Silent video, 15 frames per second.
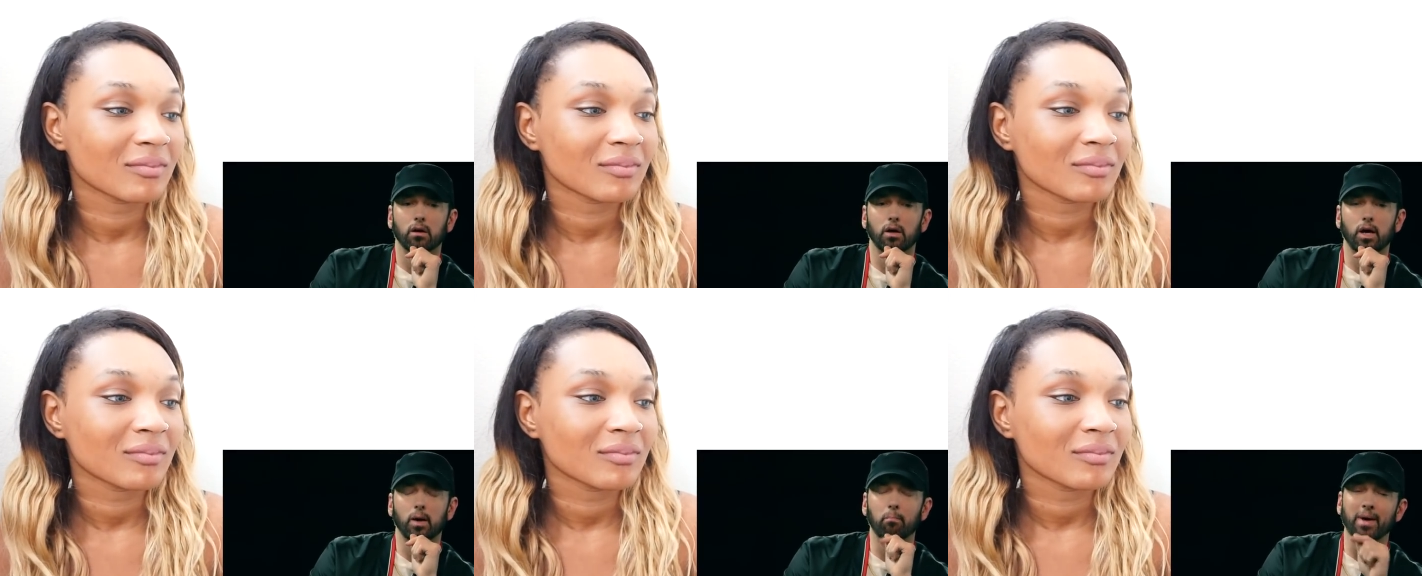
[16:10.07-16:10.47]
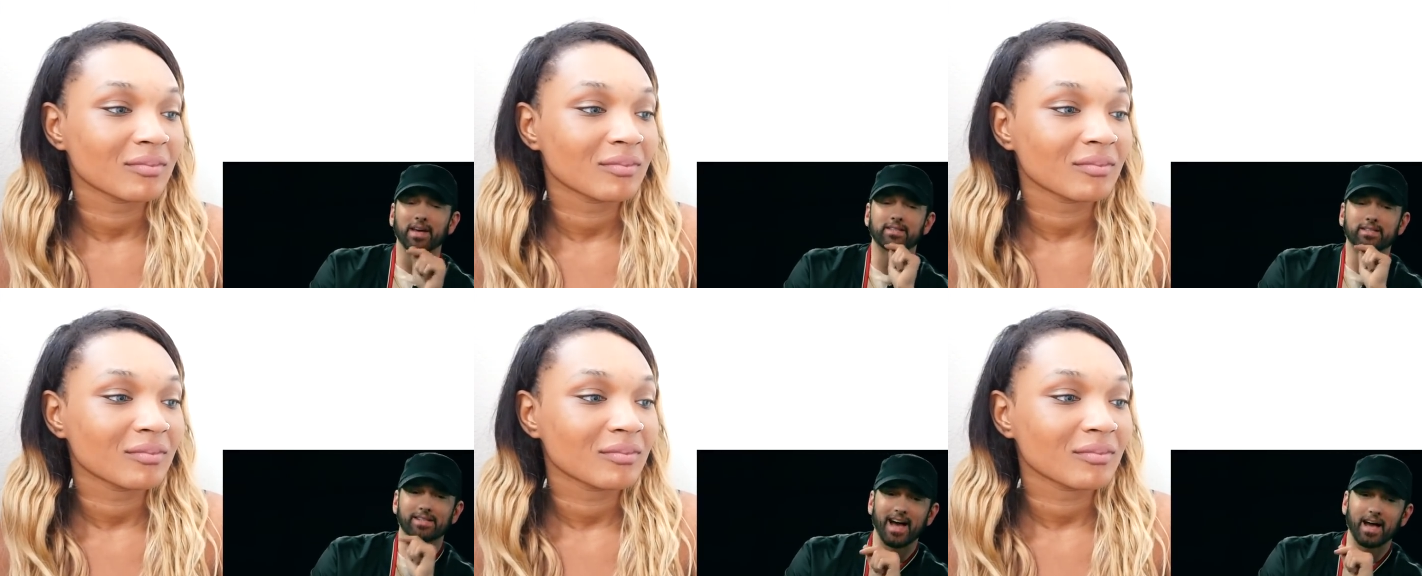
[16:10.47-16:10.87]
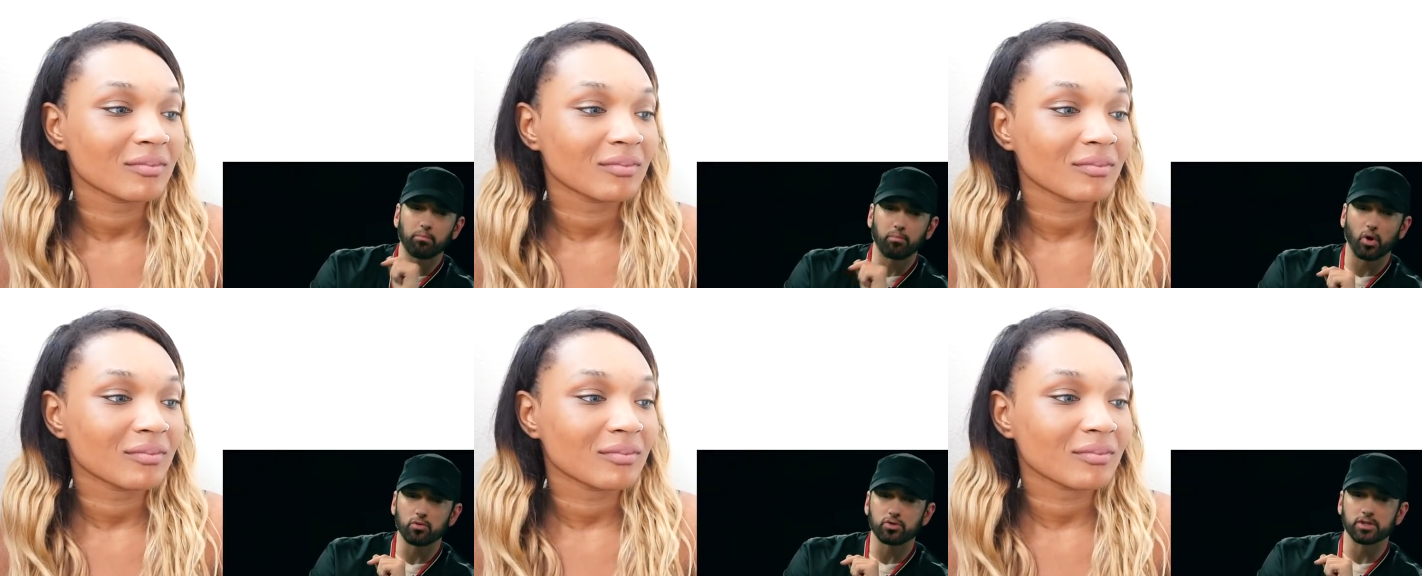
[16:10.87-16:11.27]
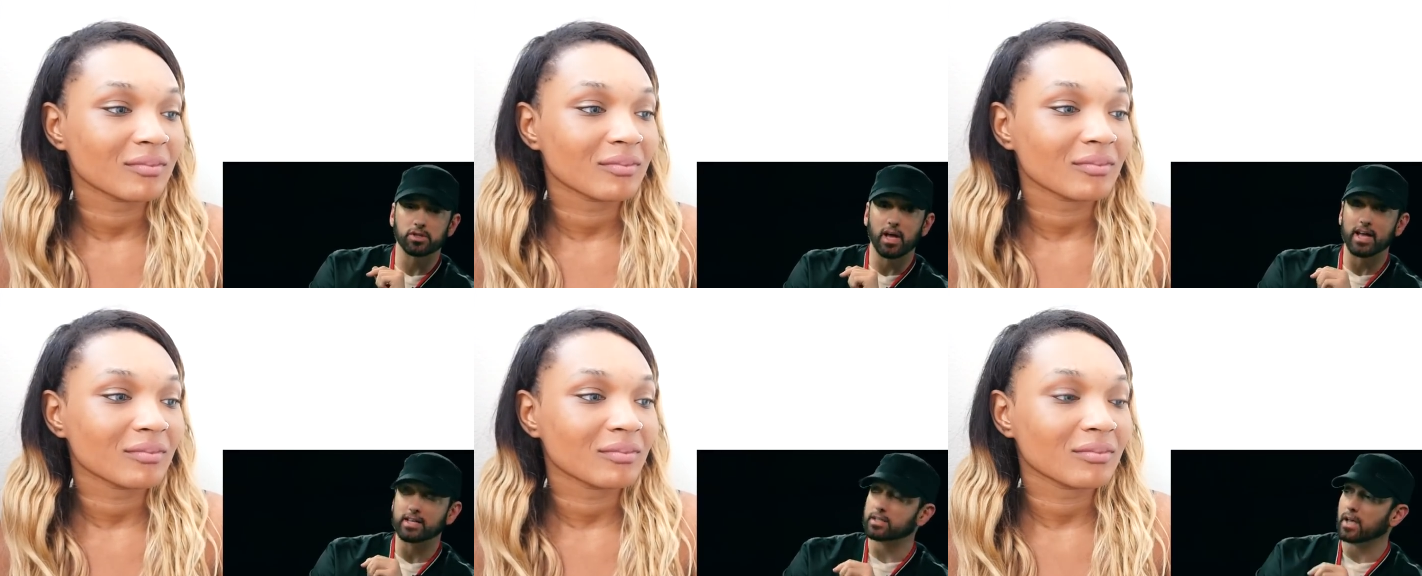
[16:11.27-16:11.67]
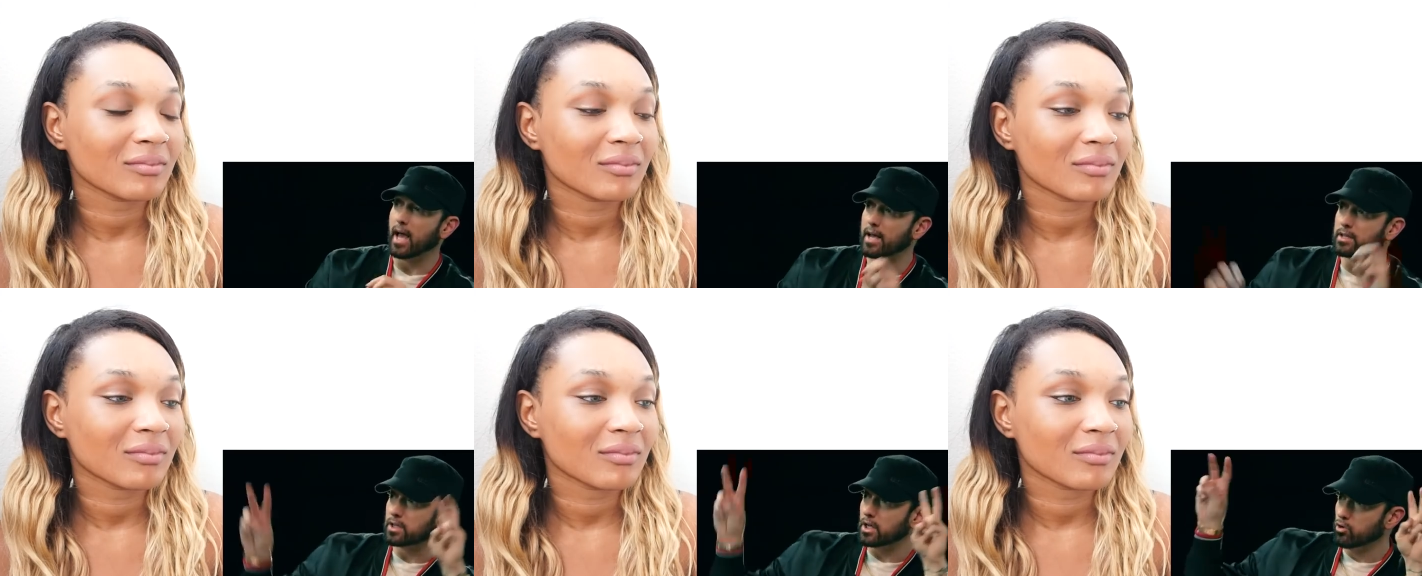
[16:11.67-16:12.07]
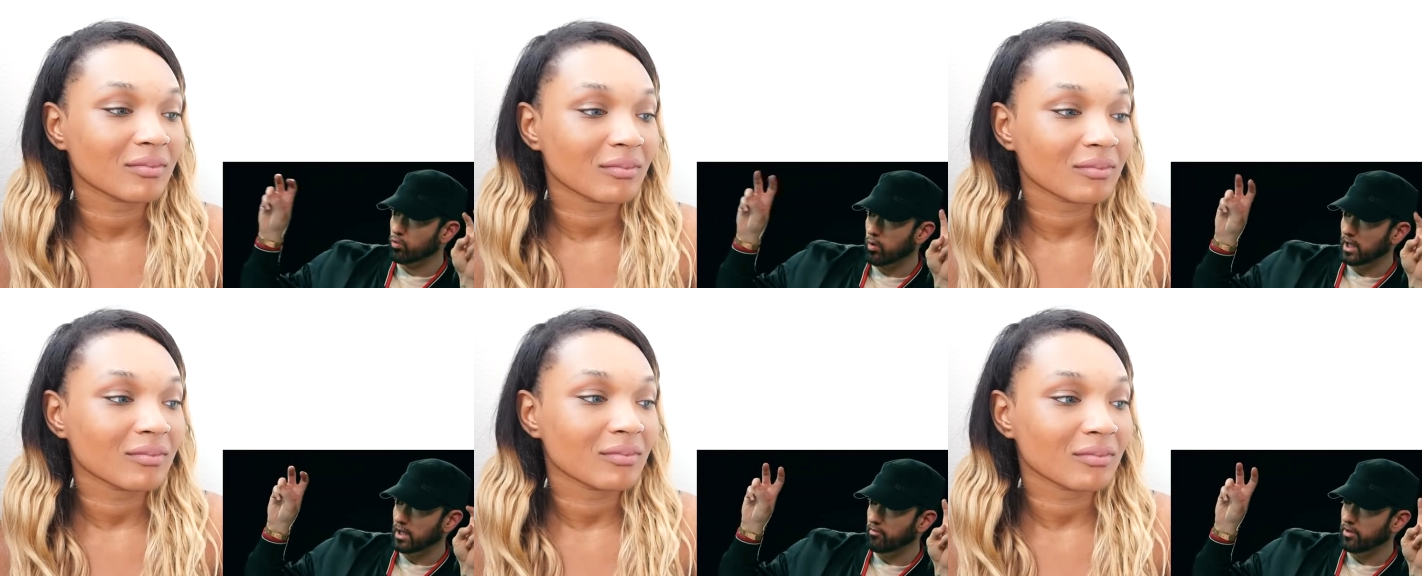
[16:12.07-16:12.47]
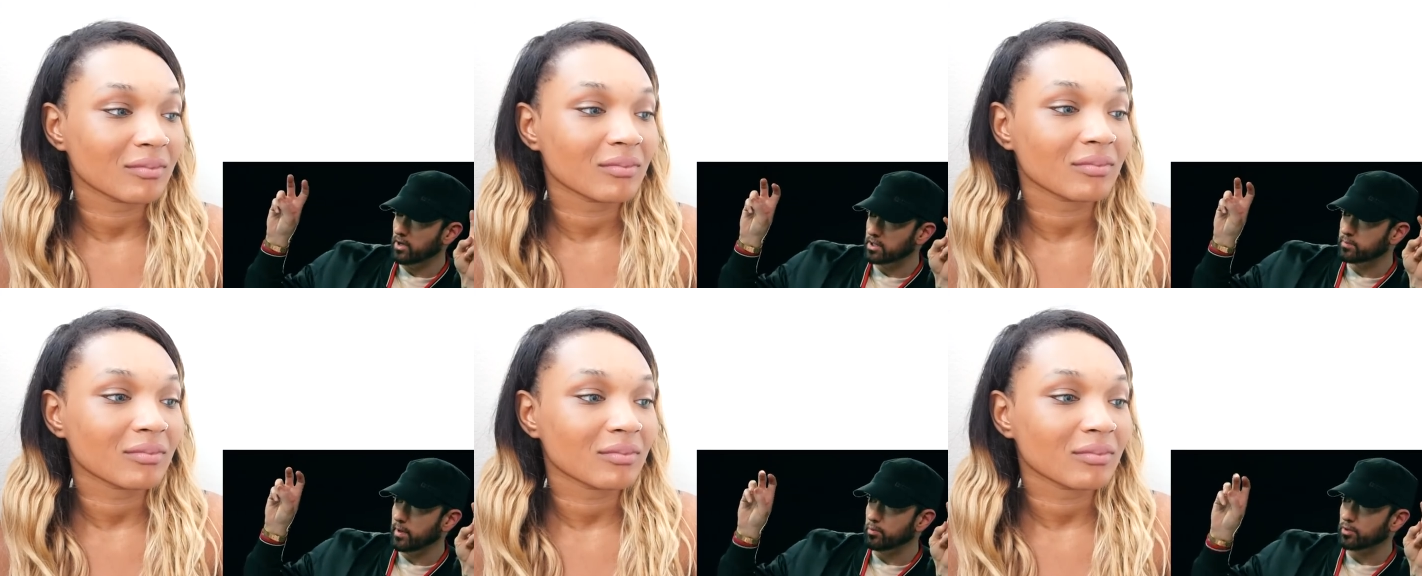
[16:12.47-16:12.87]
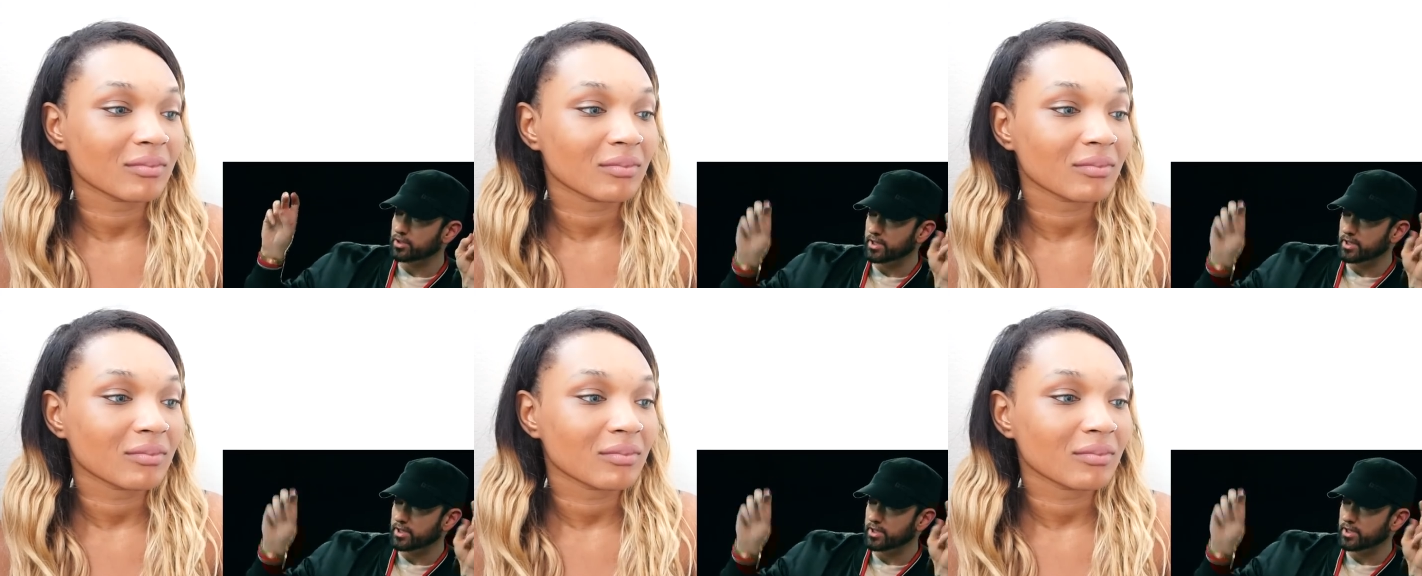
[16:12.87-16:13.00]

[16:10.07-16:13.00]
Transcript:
Speaker 1: it makes that person as as irrelevant as people